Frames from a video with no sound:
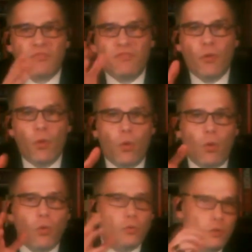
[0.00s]

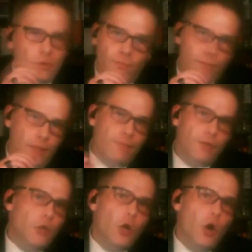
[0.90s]
before you've
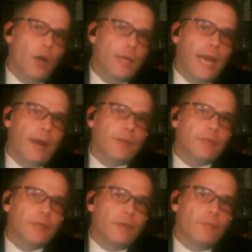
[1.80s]
even got a
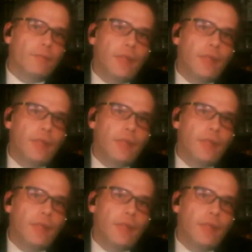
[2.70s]
character.